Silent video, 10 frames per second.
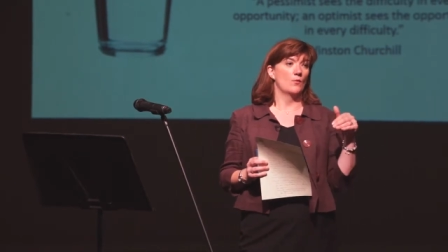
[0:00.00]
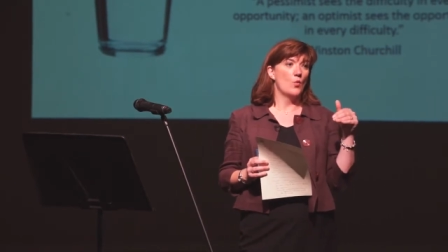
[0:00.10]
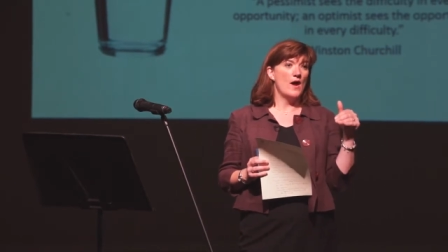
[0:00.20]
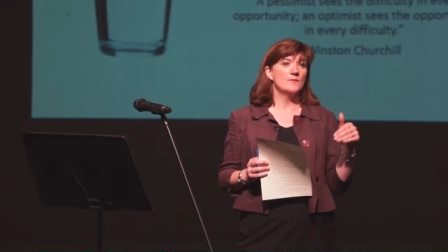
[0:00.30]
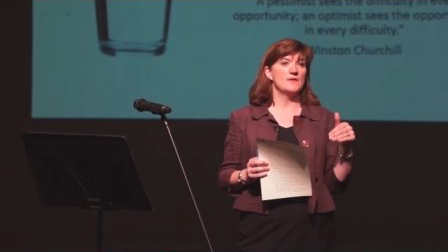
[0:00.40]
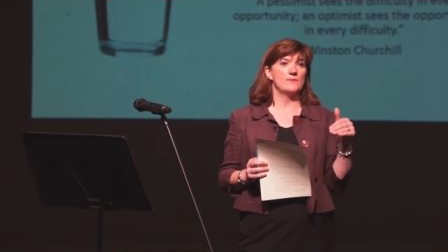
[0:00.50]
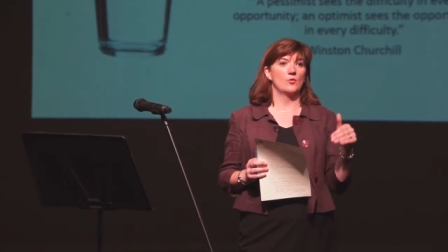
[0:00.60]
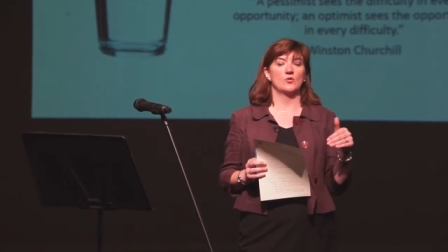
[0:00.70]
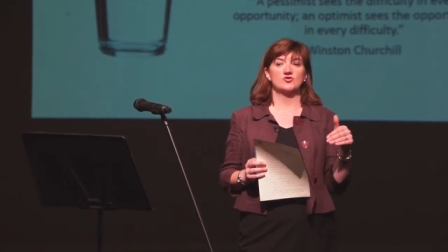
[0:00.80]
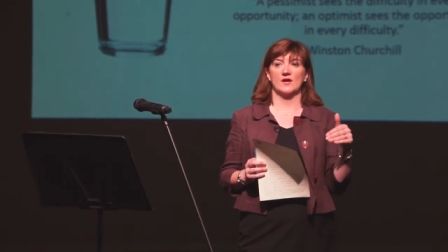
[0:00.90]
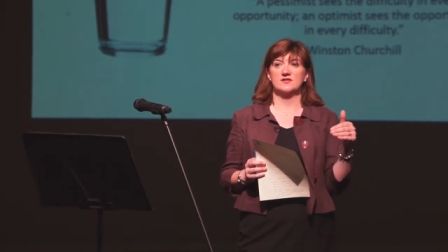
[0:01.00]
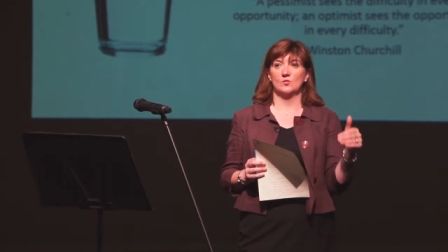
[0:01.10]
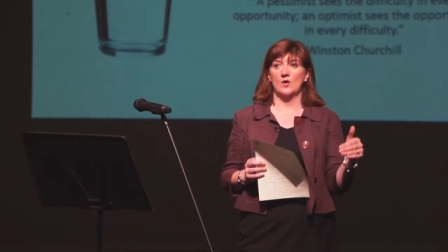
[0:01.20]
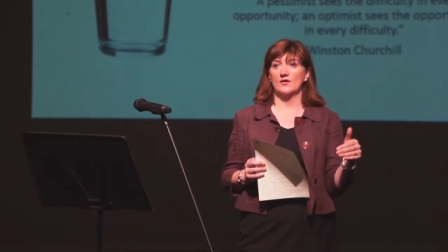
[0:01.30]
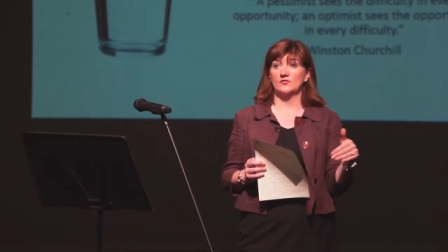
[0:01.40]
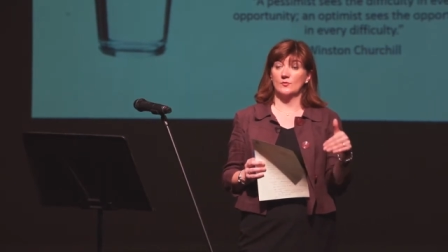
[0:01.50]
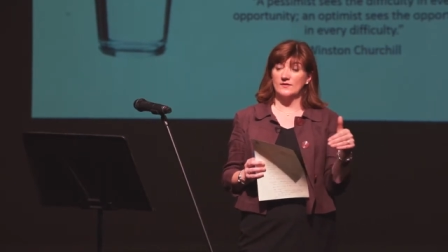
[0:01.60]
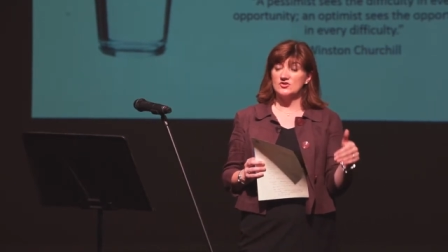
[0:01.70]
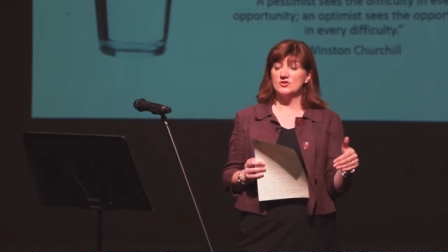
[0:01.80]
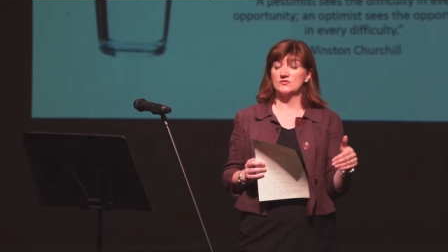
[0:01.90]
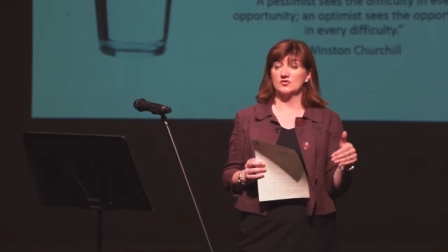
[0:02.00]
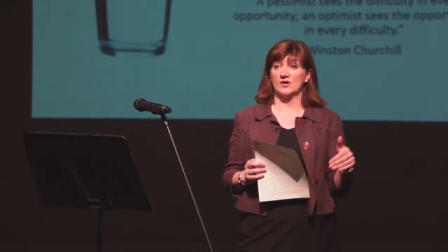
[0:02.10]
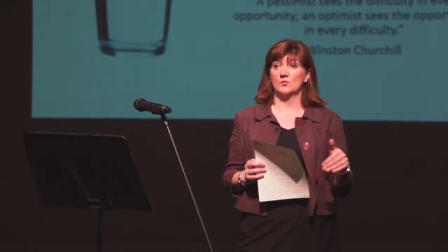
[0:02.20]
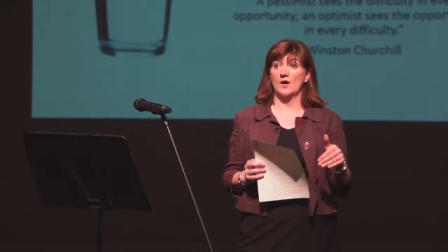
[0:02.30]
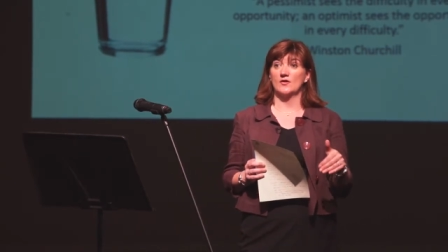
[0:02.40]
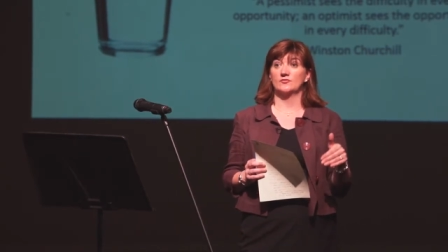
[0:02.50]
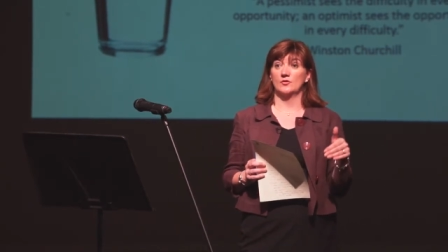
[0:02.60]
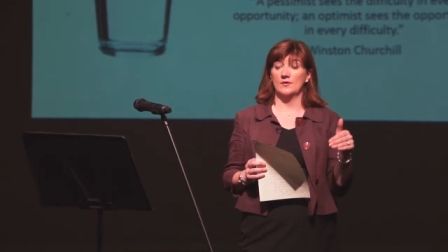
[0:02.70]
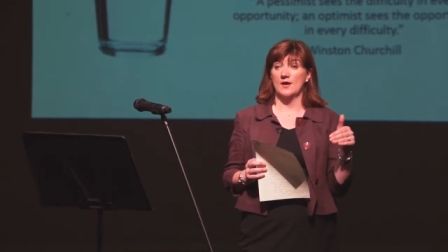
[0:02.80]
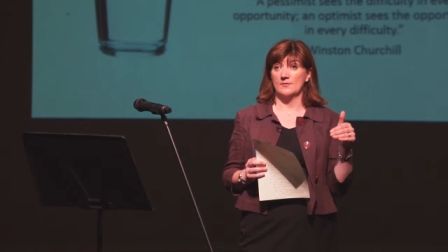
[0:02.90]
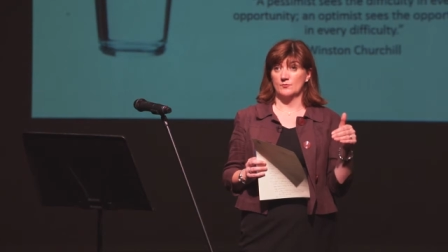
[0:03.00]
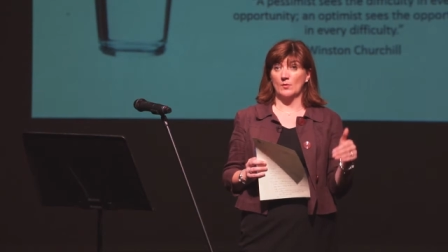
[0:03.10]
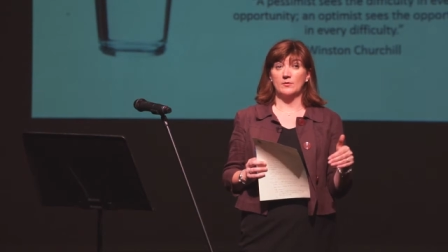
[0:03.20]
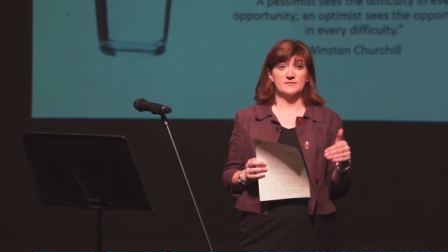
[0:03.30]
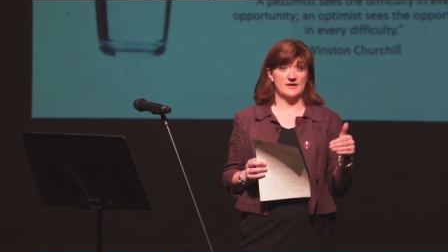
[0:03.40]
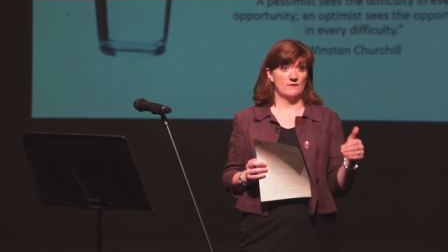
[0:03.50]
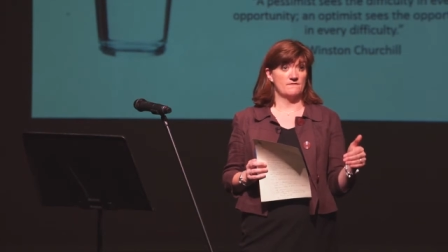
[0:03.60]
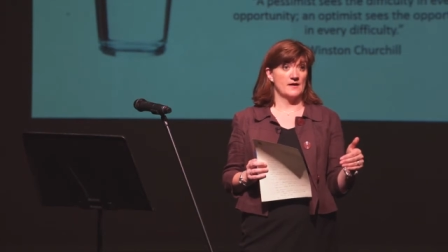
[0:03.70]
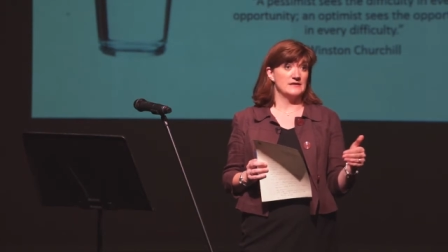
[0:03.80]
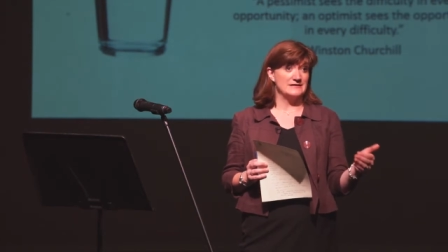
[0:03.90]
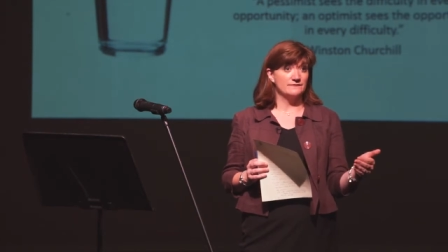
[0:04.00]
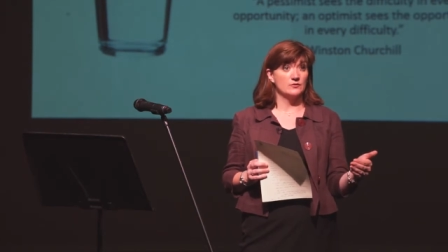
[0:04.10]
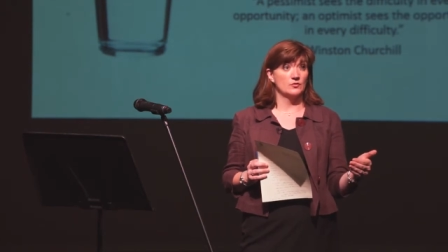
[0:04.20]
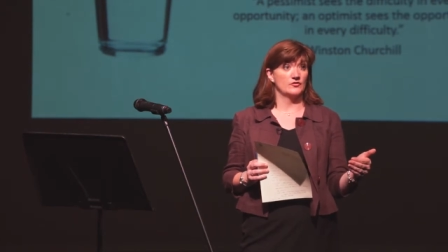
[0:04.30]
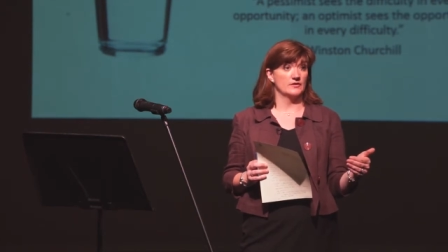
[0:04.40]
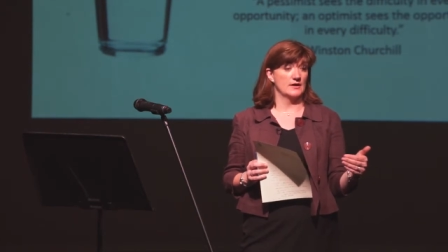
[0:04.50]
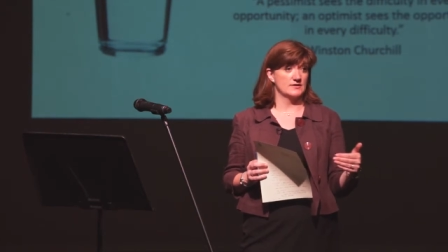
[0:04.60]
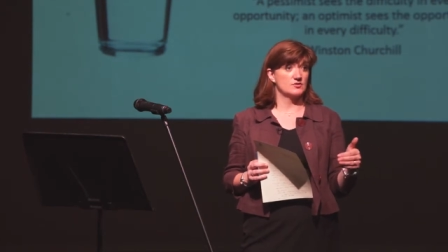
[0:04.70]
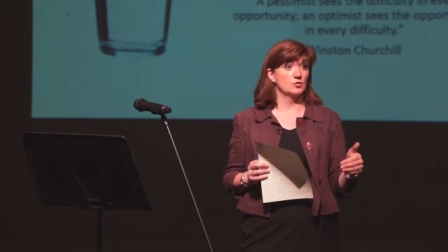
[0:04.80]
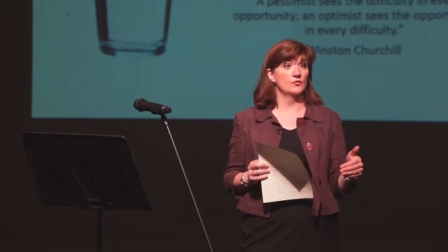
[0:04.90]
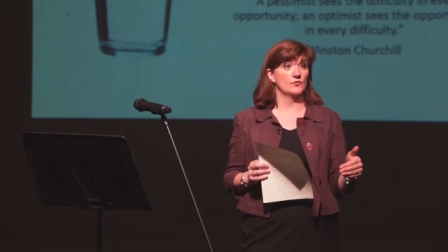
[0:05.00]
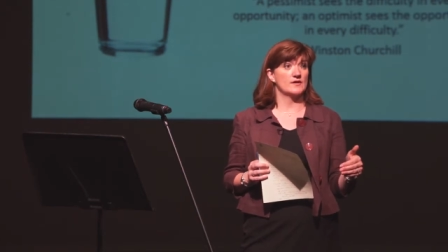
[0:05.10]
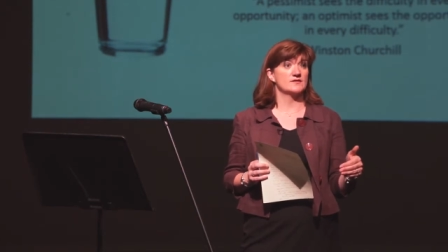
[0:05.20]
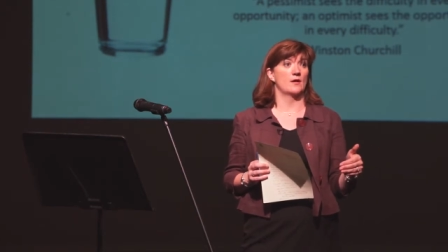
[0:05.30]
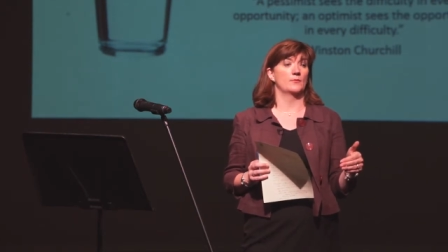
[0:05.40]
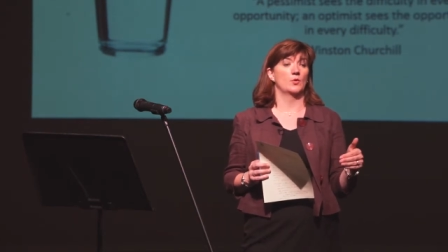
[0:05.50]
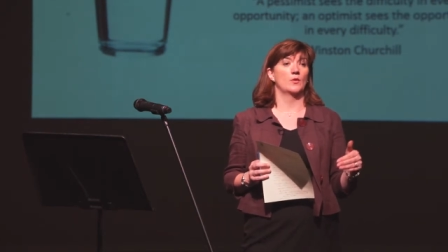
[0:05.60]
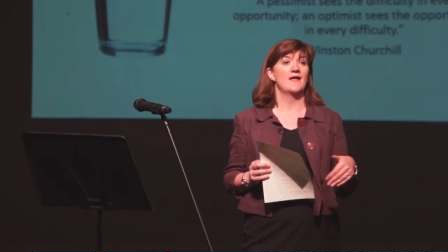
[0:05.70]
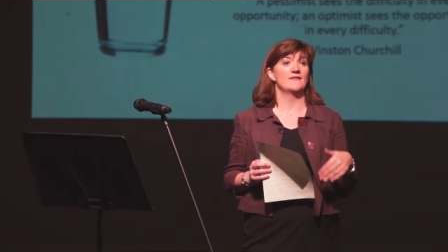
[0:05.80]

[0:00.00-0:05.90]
when people were trying to work through, when the students were trying to work through problems they were finding difficult at school, for example,